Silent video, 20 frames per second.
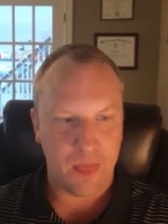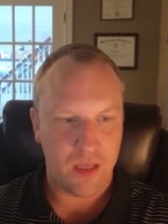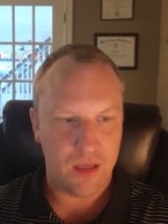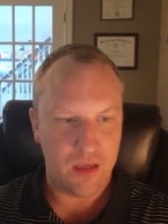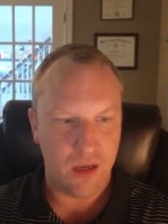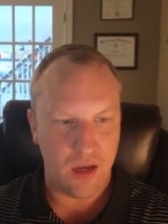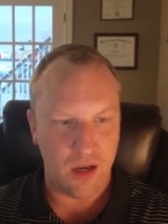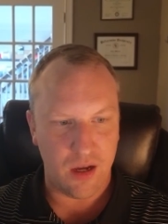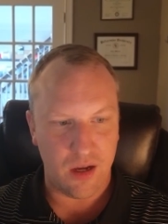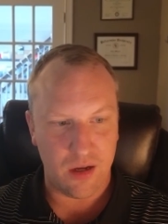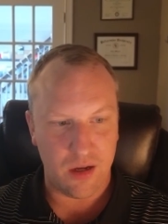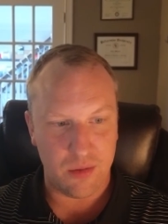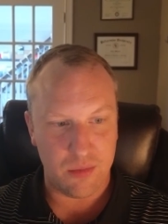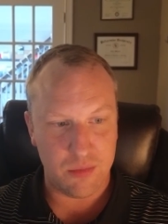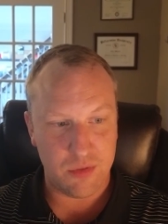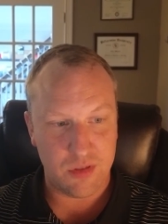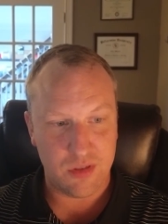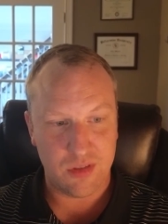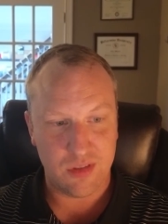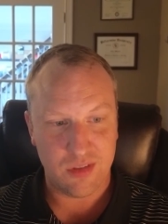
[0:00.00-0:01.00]
Um,
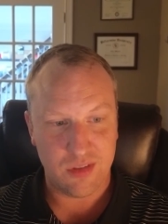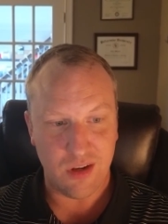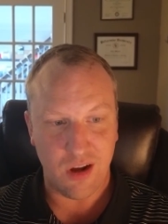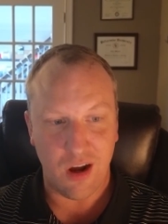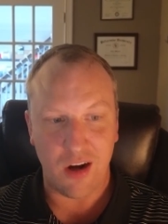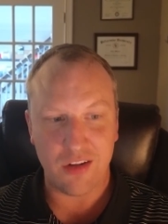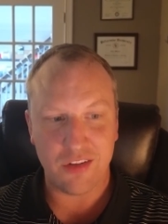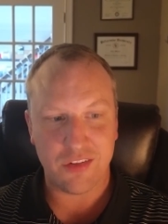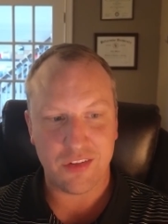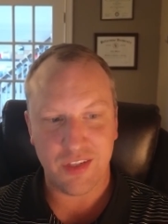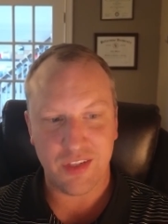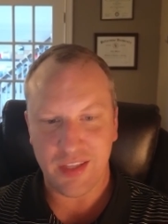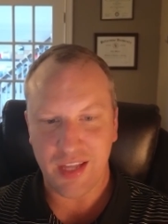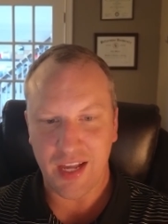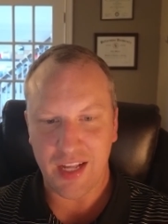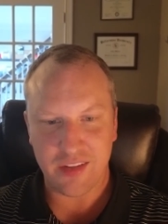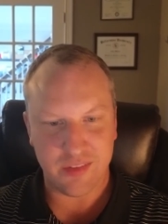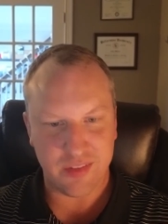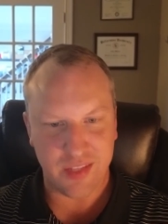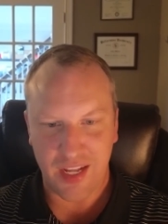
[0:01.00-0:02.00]
honestly,
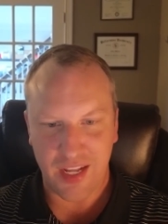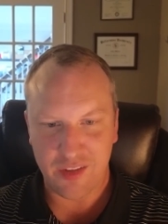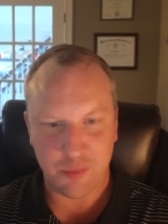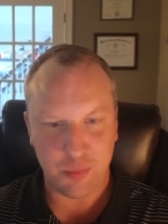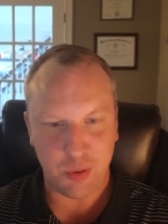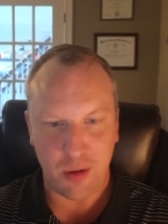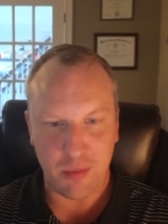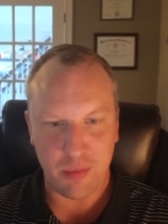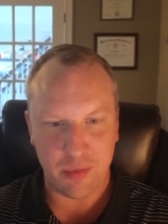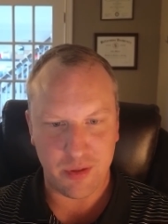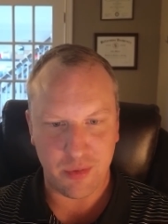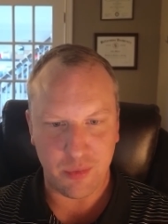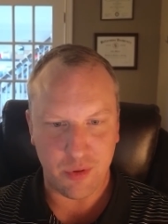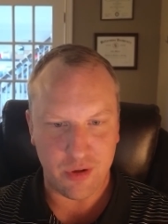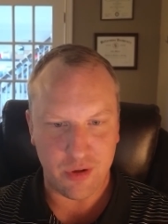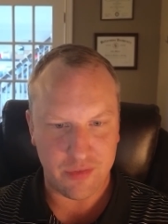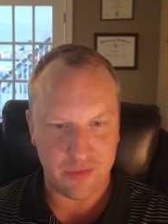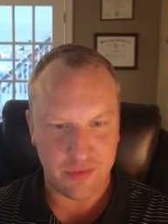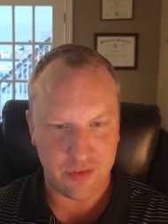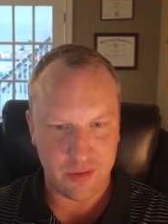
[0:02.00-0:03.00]
that that's probably one
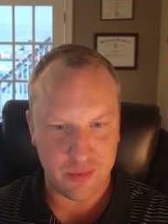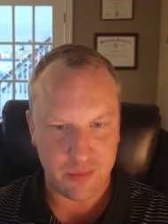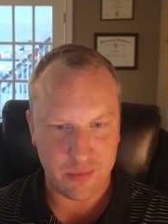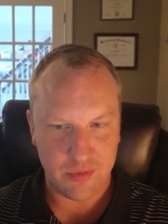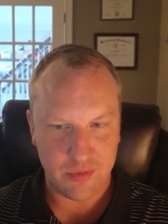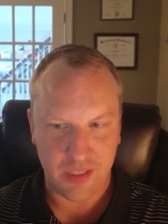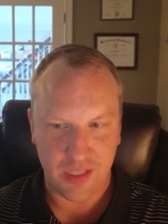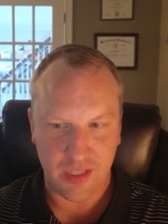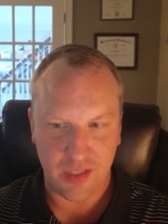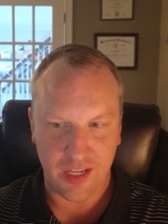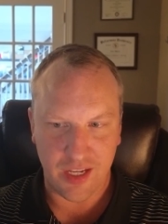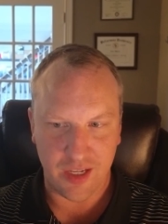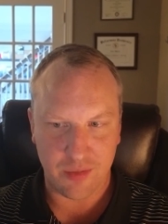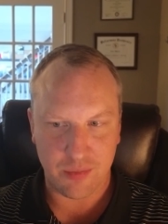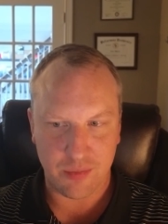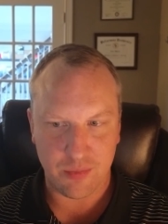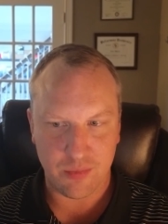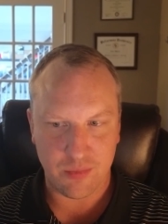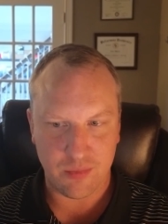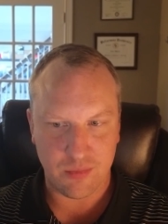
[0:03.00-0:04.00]
of them that like
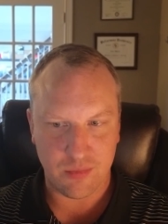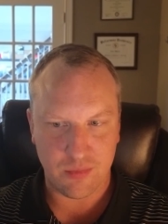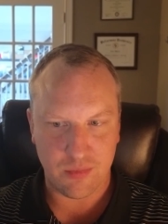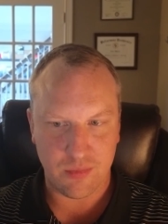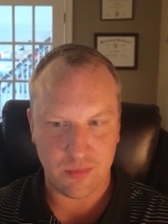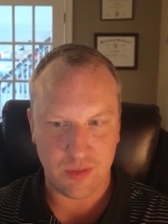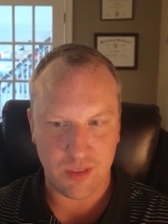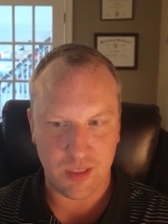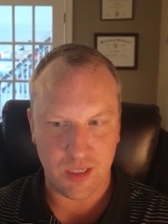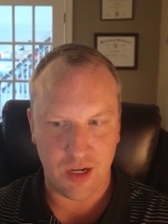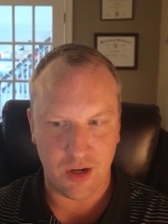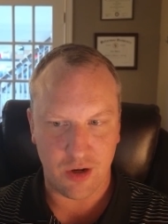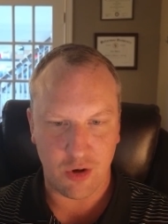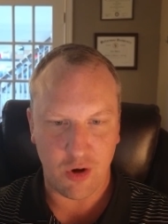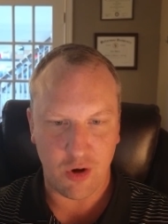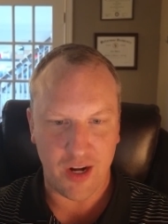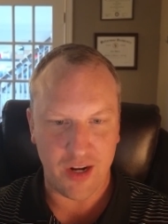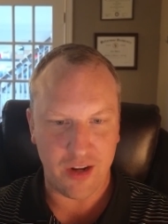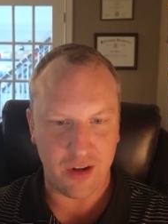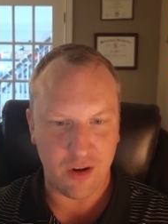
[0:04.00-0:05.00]
a
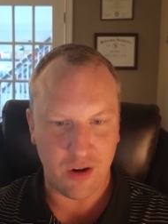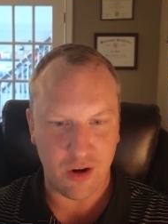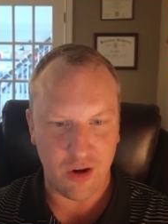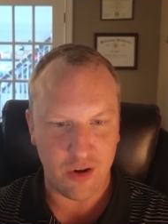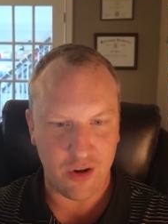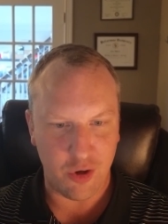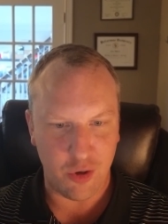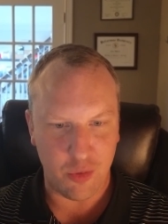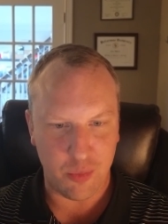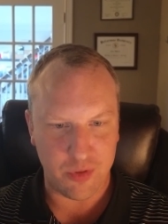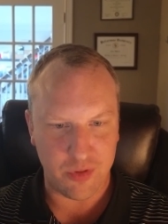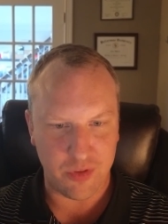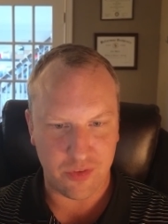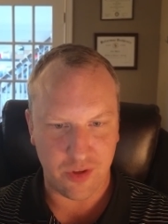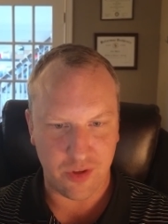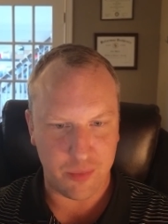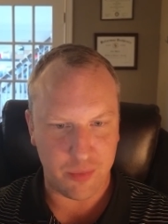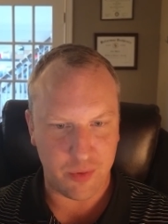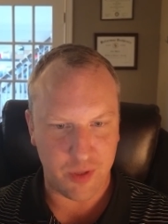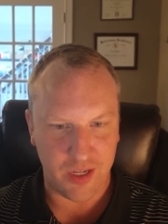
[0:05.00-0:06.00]
credit card opens
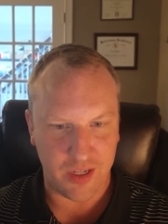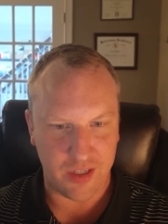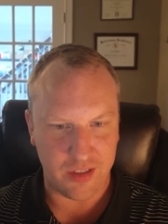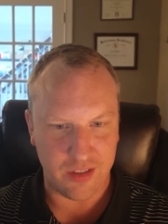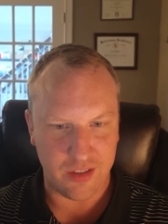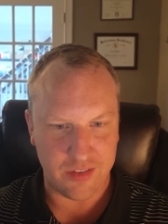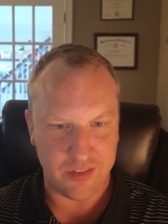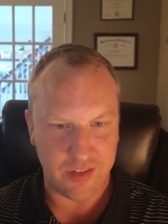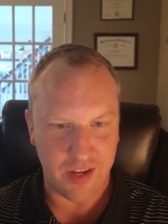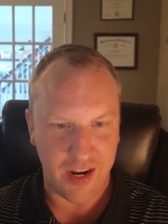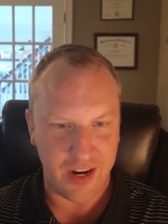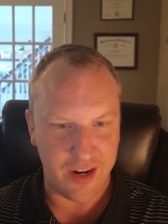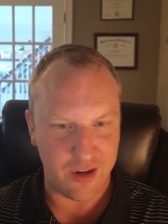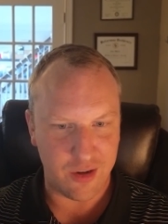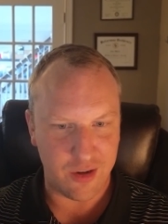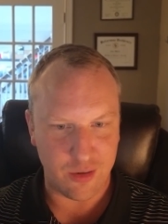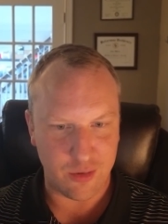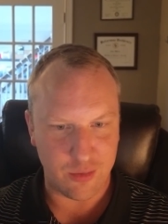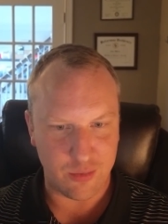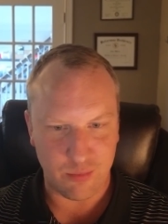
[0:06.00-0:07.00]
up like an
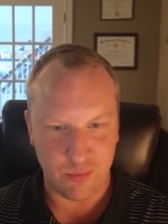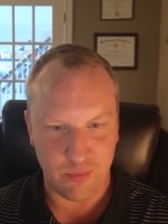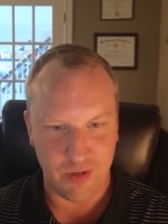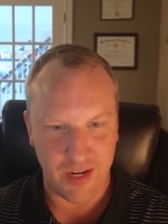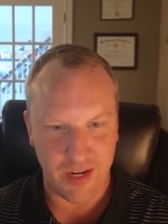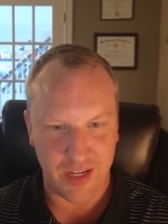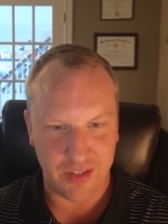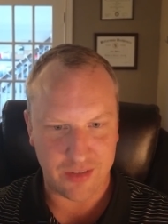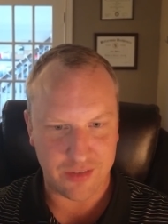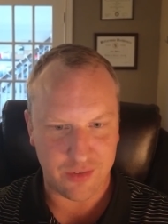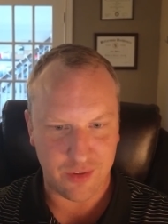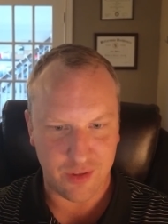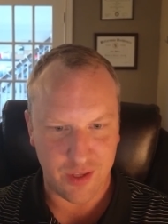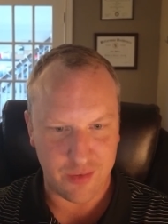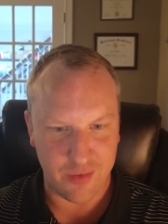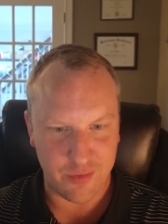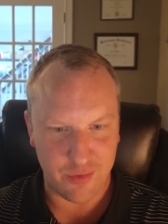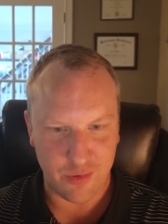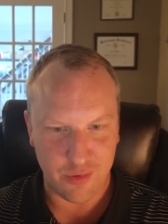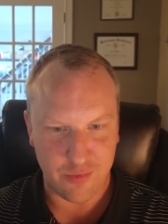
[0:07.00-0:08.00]
entire next
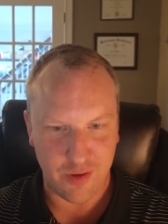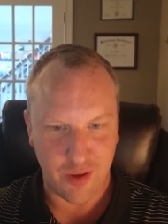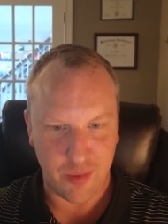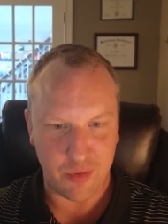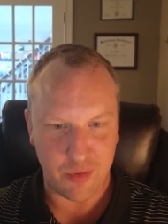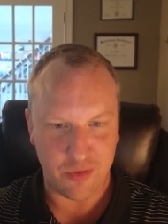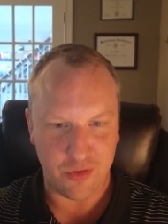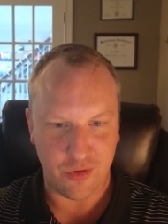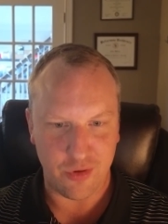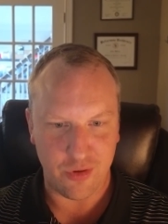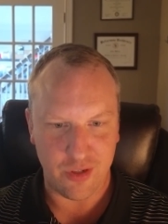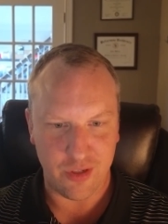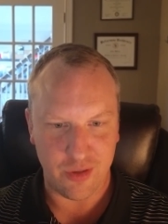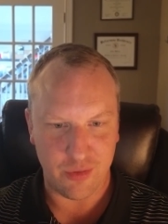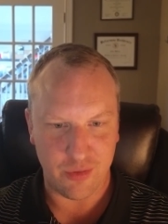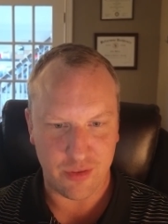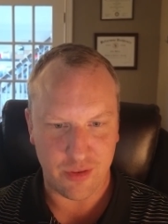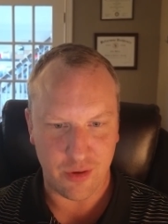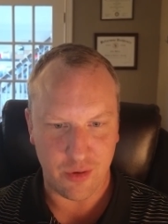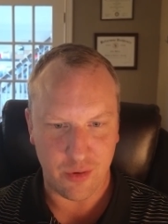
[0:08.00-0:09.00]
level of opportunity with
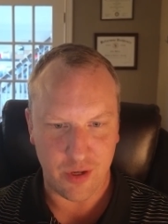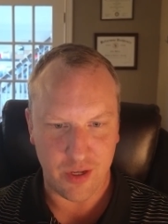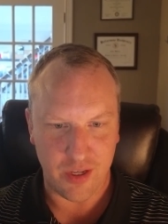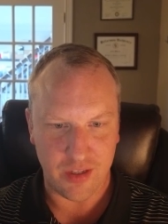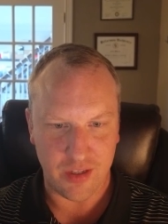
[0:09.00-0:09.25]
OA,